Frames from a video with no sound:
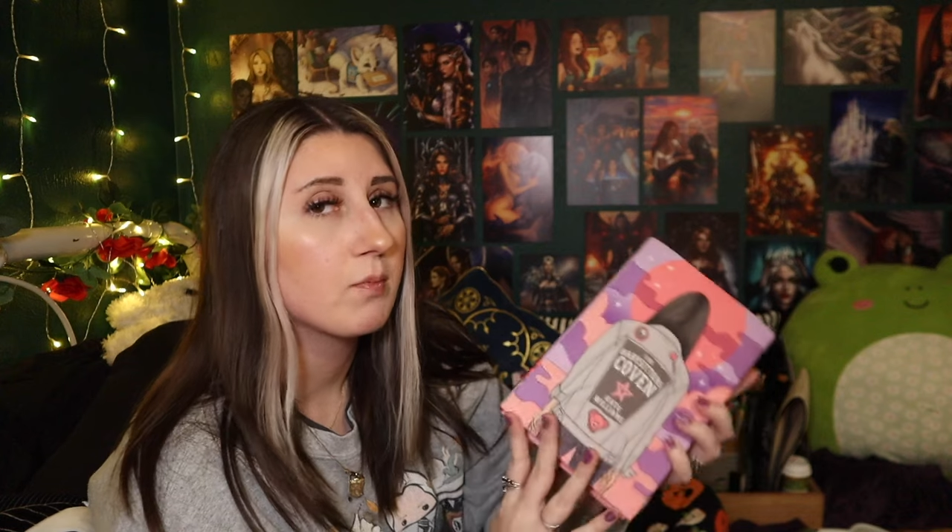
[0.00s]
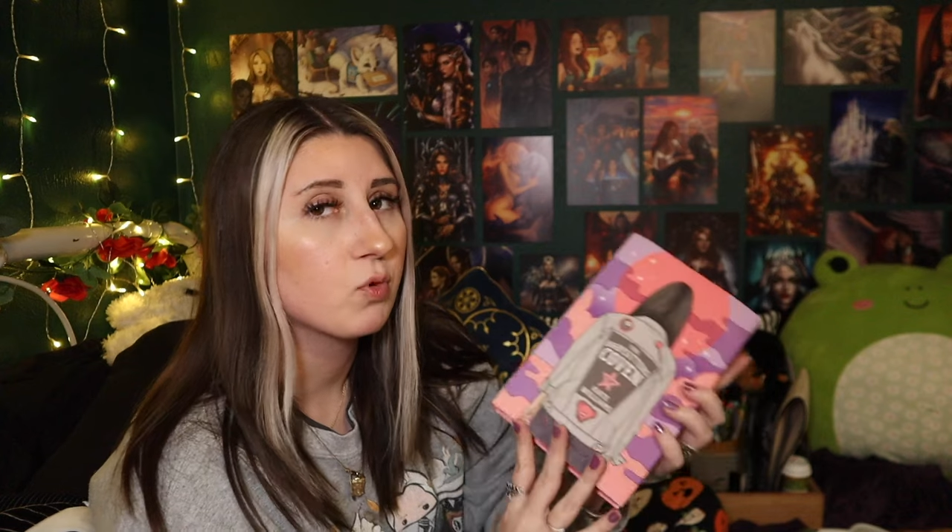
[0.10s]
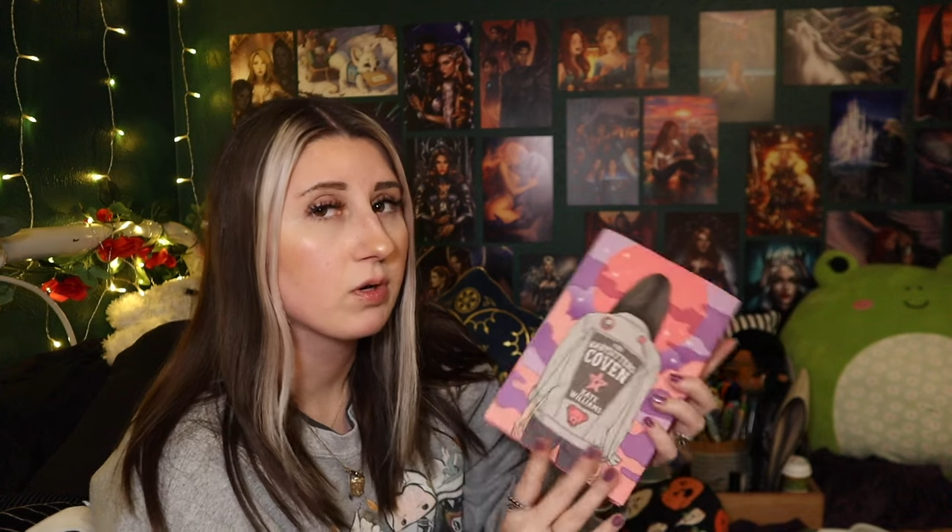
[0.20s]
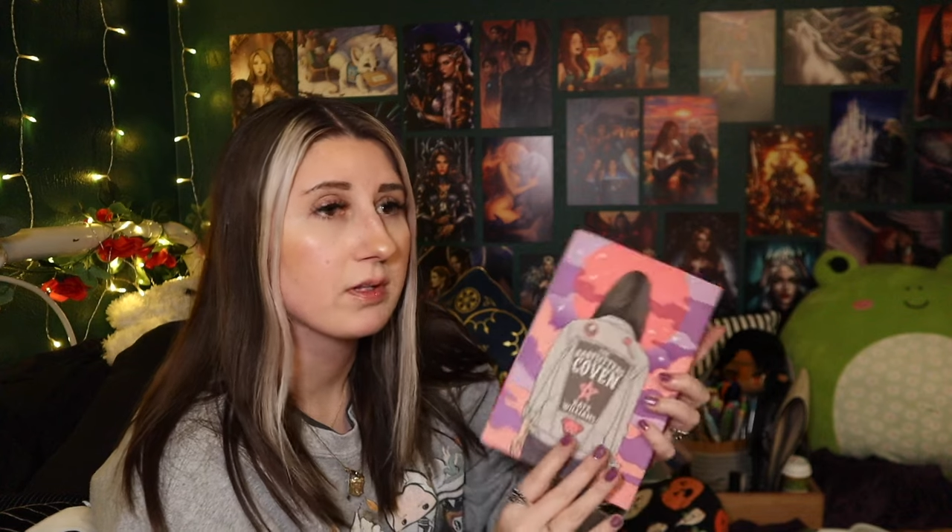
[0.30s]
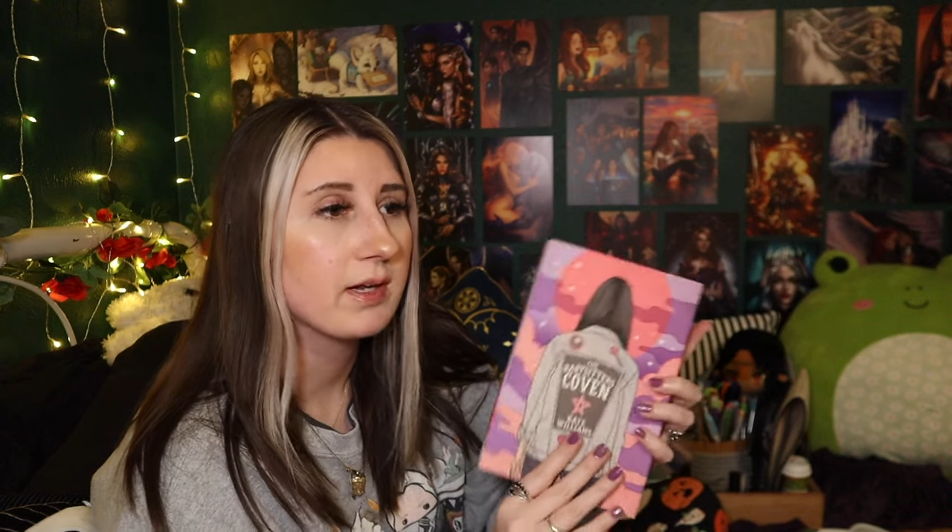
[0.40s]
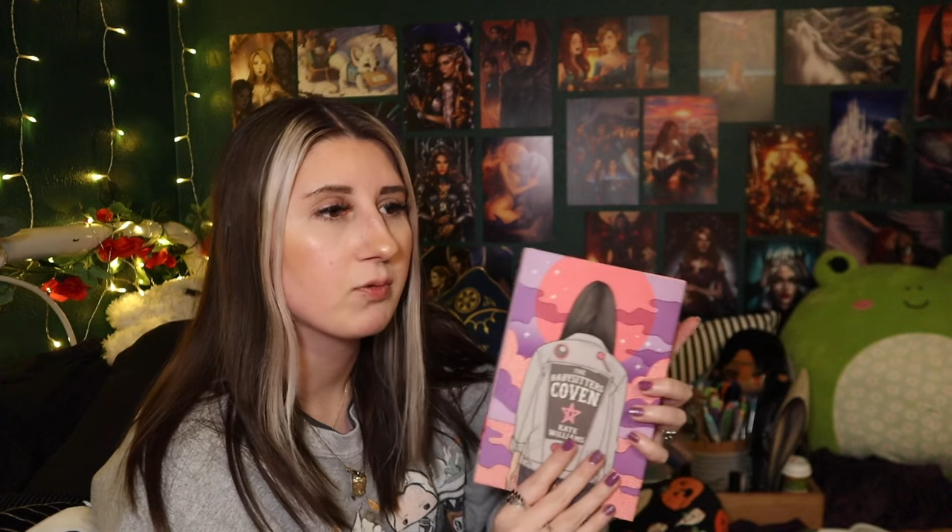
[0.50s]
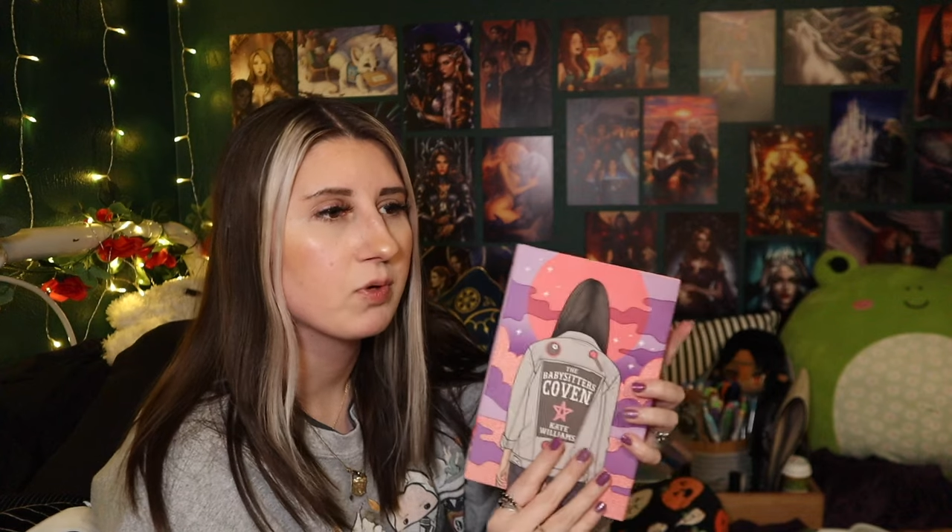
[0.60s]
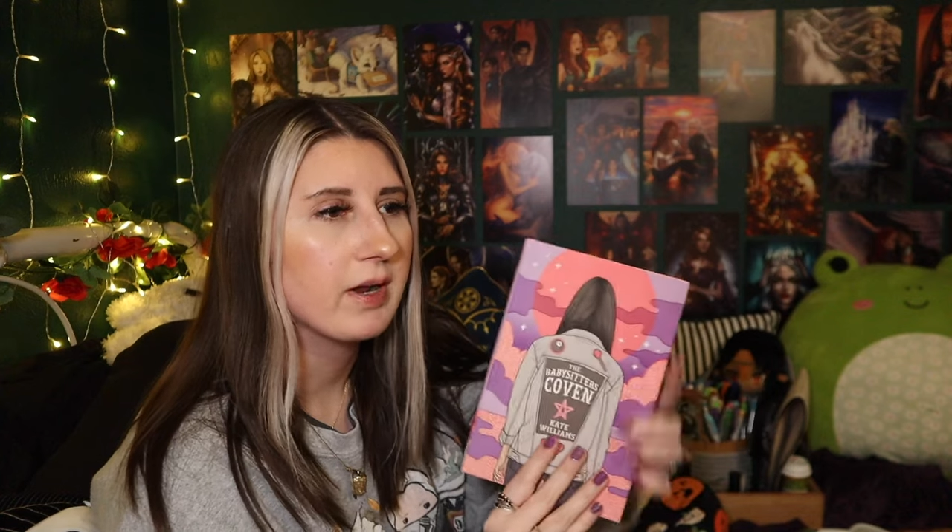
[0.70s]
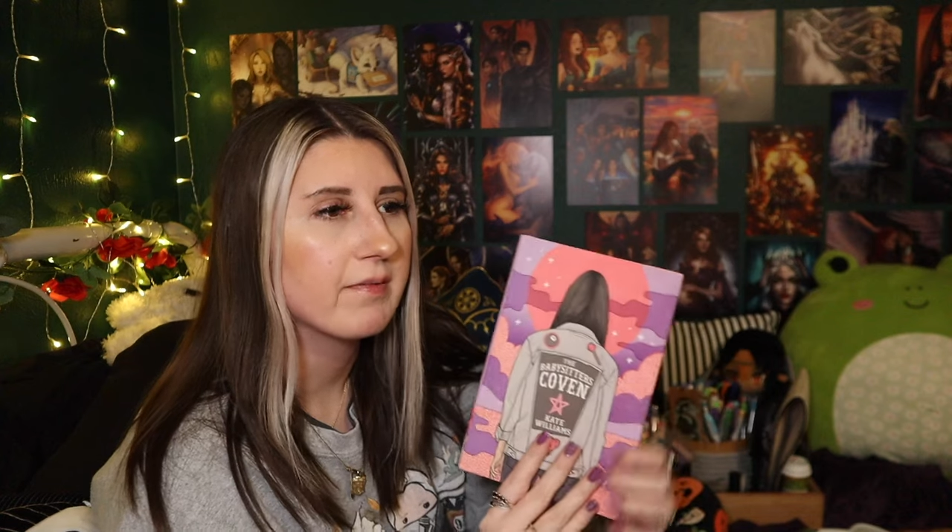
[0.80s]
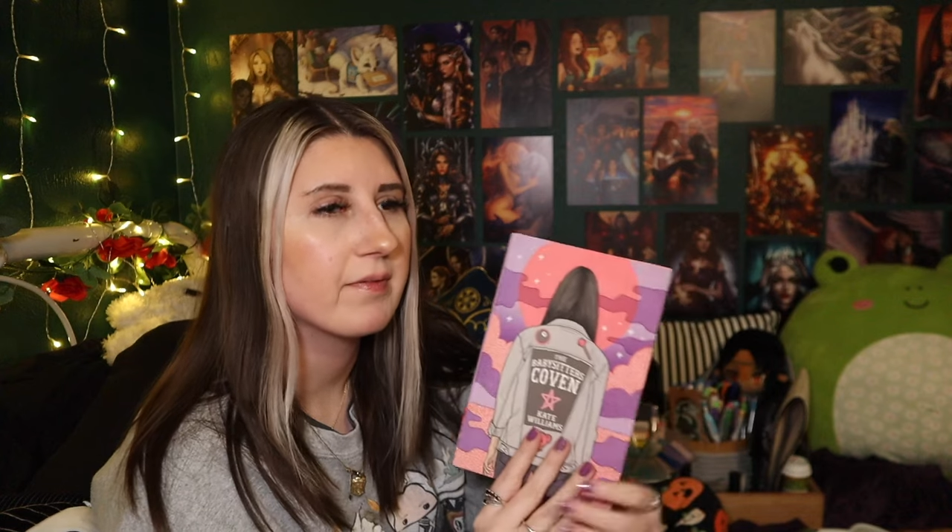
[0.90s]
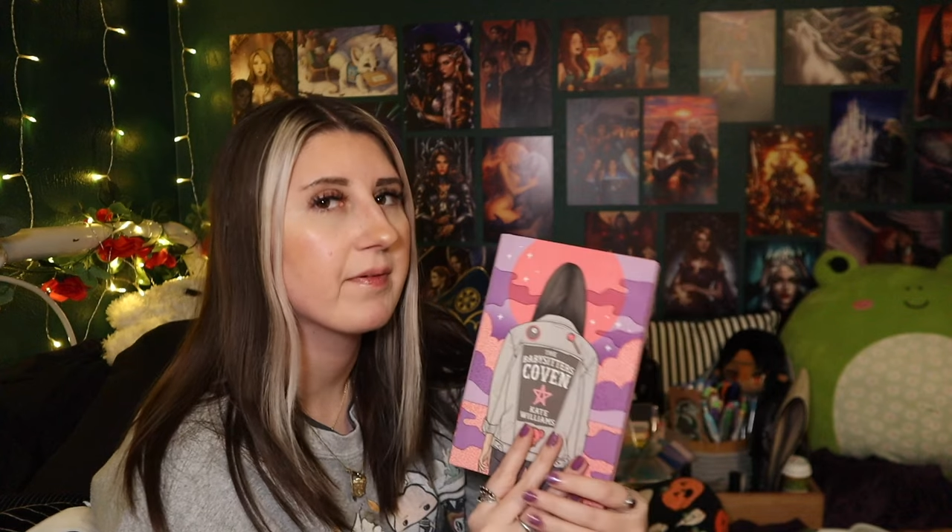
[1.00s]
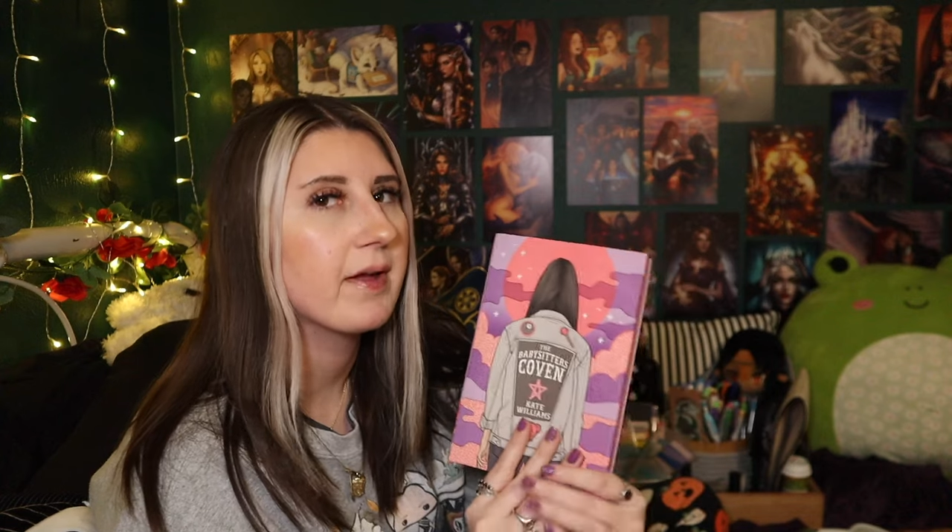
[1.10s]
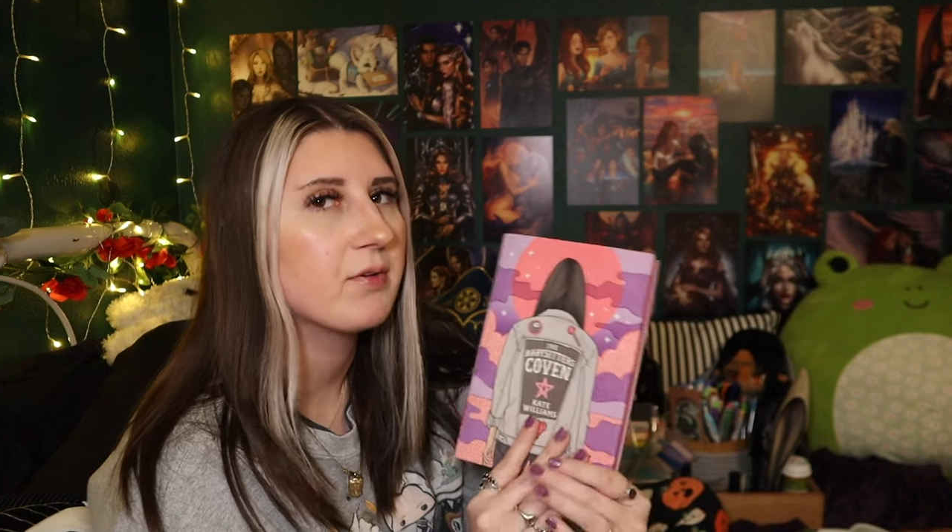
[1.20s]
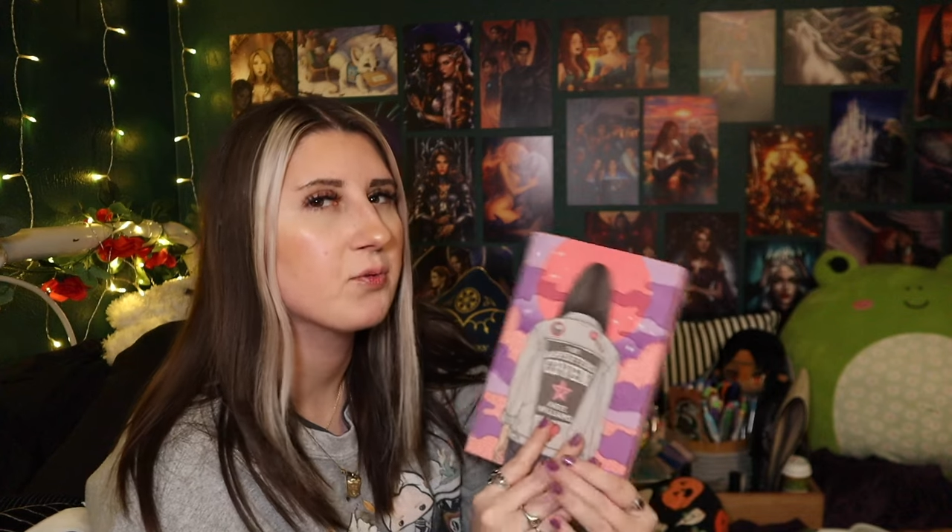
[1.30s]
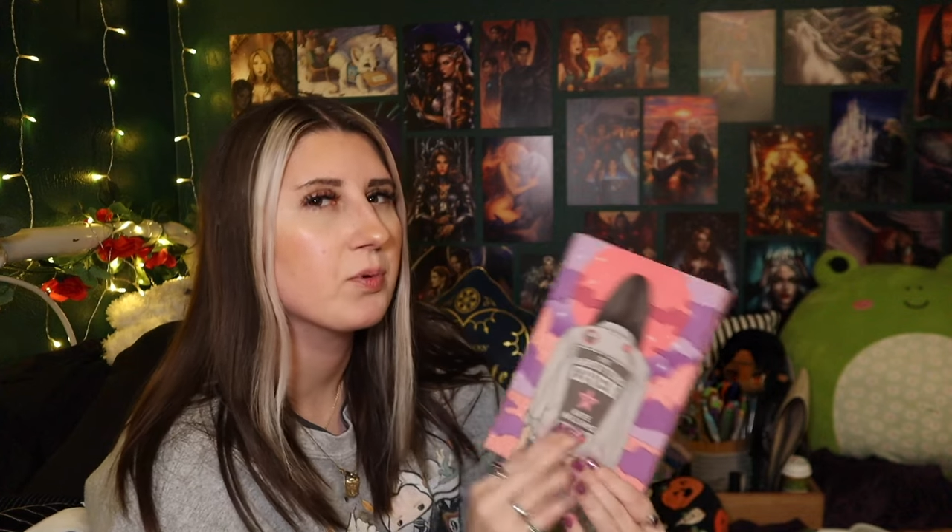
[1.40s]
more than I would have if I